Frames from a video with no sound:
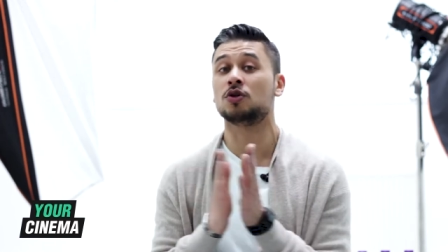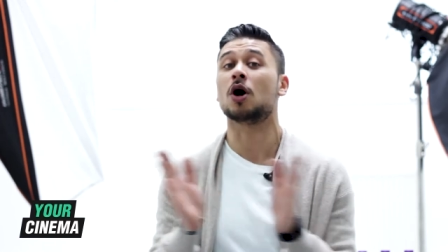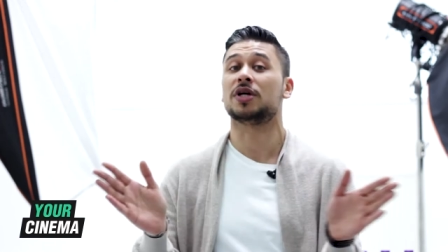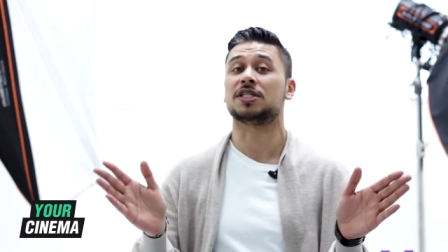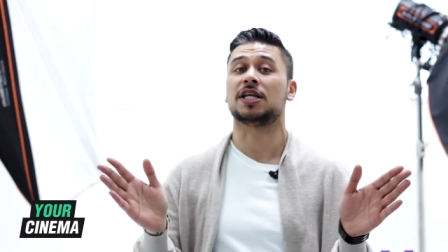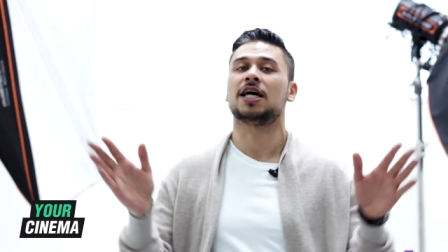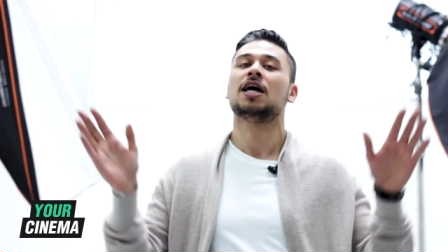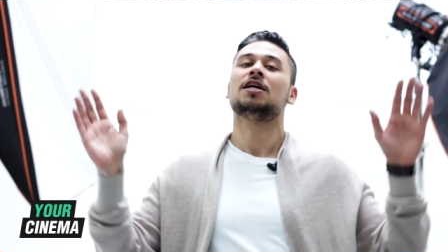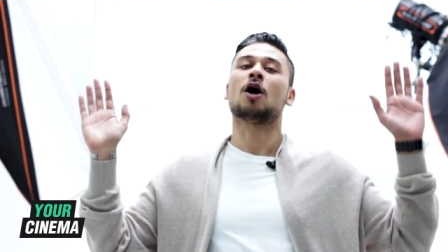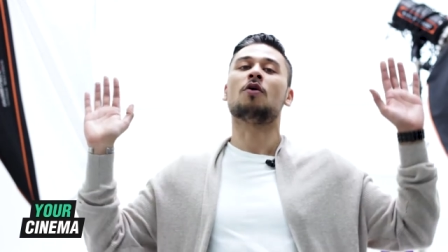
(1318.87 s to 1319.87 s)
You know this,
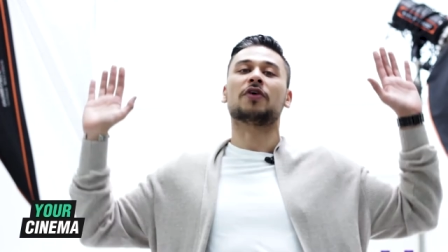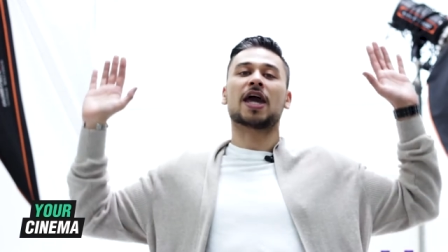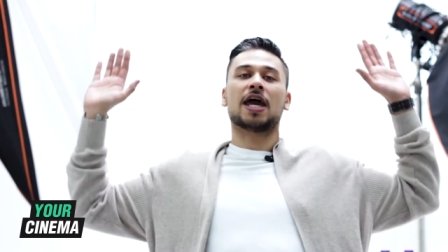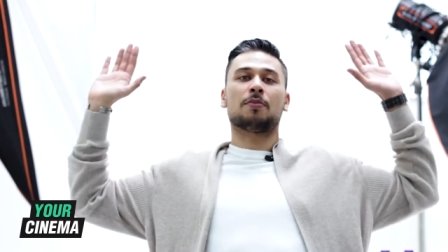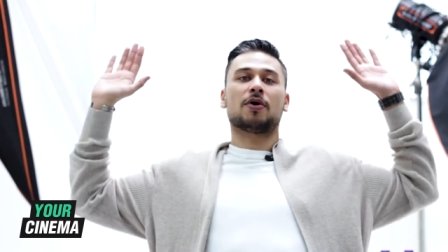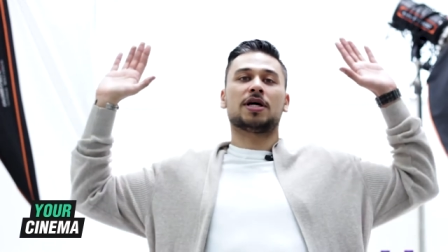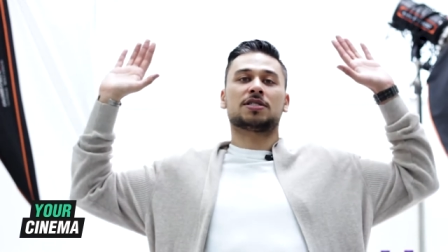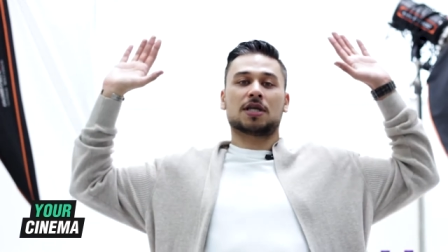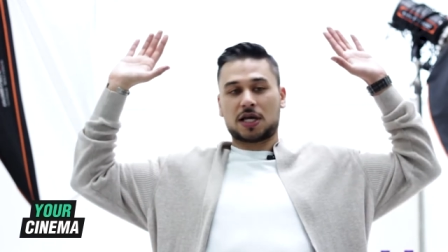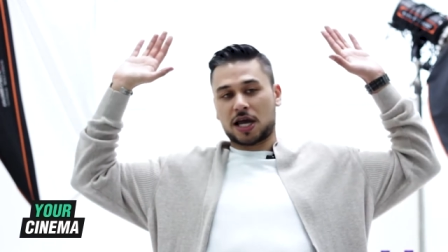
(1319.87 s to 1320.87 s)
innit? Don't forget it,
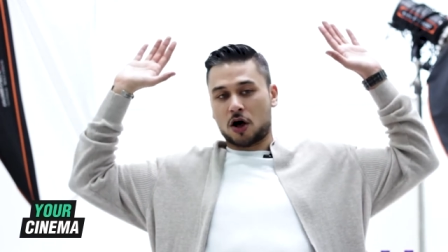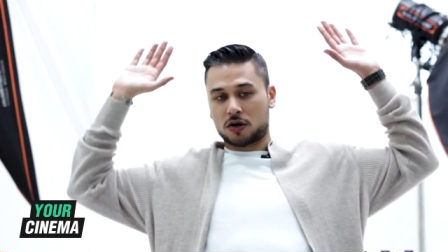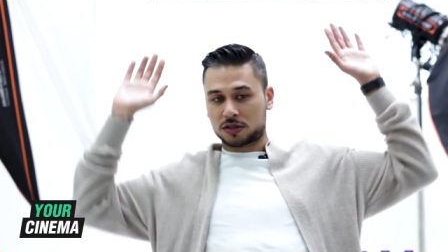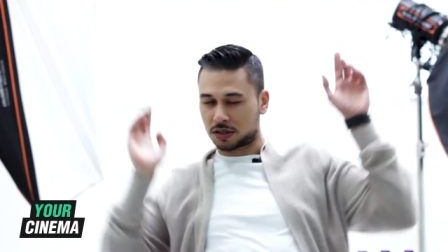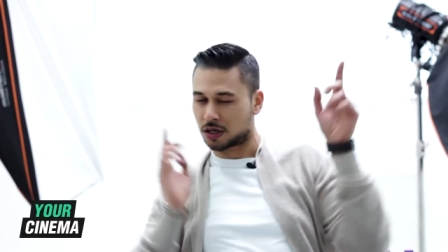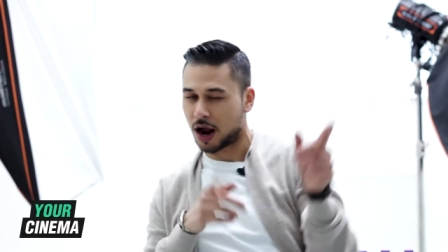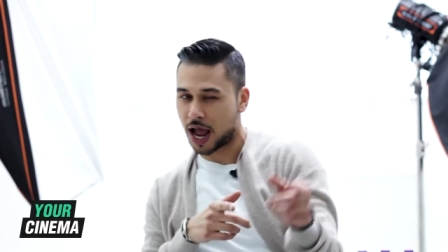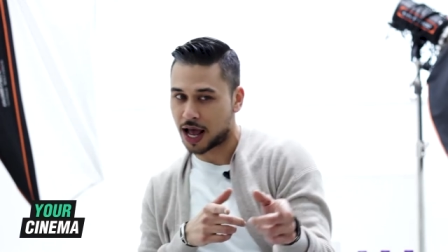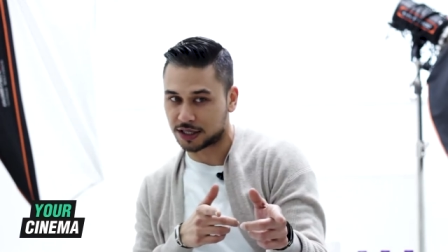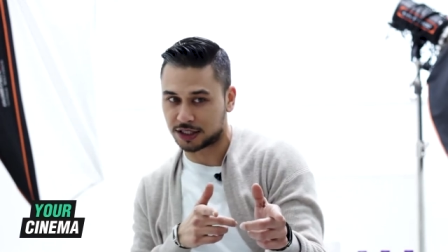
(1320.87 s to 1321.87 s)
boys, girls. All
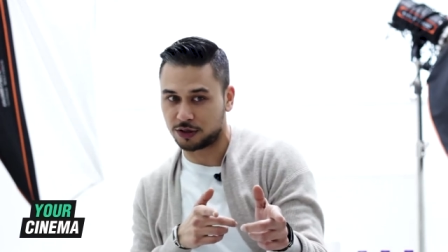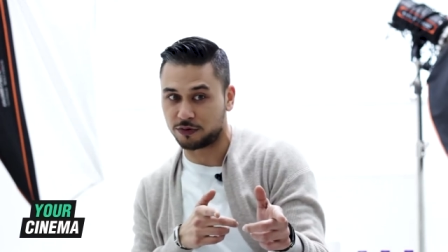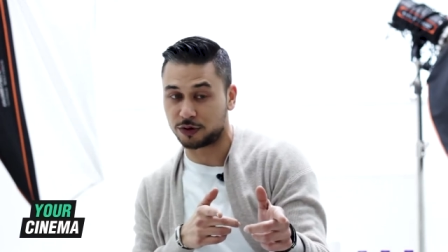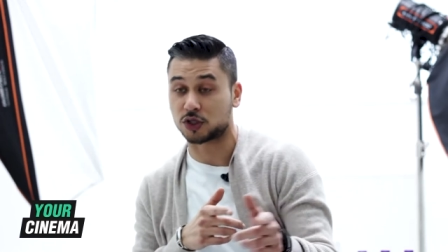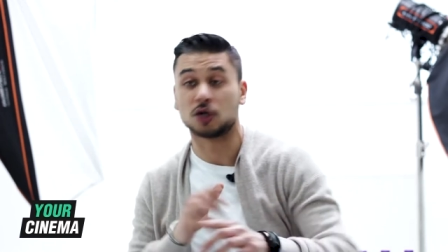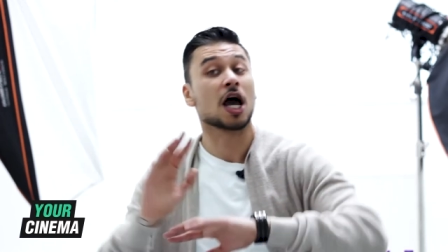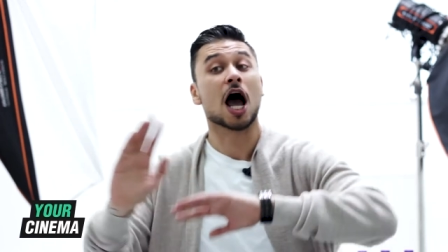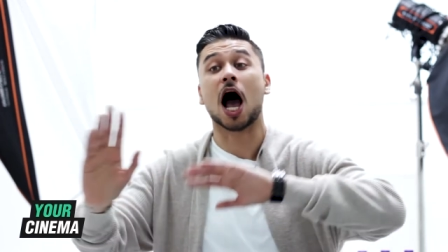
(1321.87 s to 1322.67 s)
right, I'll see you real soon.